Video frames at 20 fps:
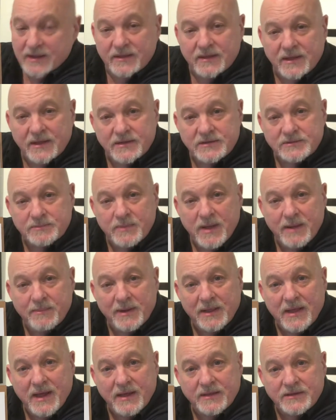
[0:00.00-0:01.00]
things, maybe
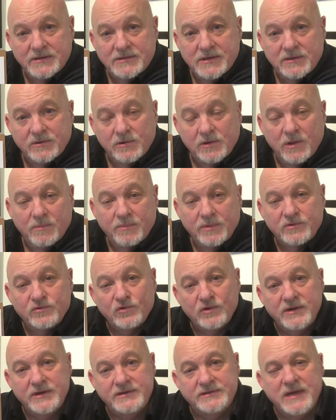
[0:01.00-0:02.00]
like this little clump of
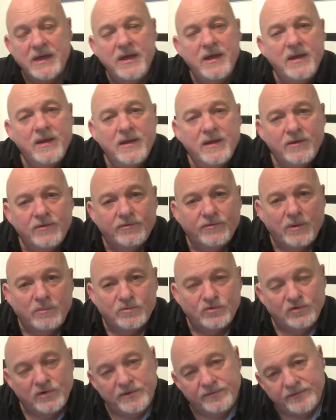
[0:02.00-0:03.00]
trees, from
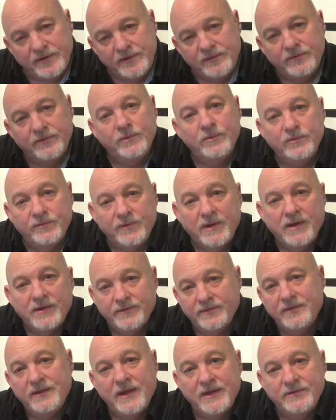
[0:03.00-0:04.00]
drifting too far
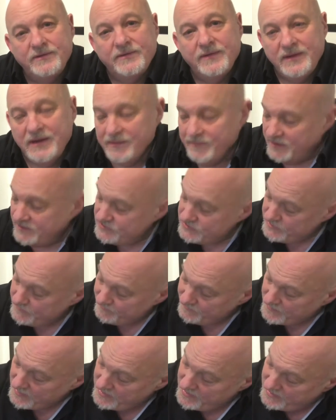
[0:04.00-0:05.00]
to the edge of the image.
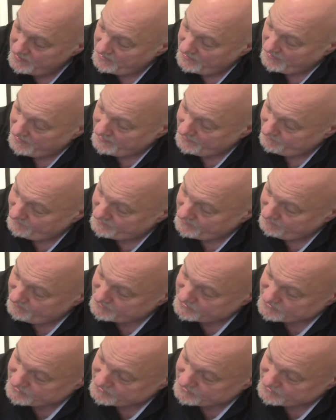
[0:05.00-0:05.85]
The image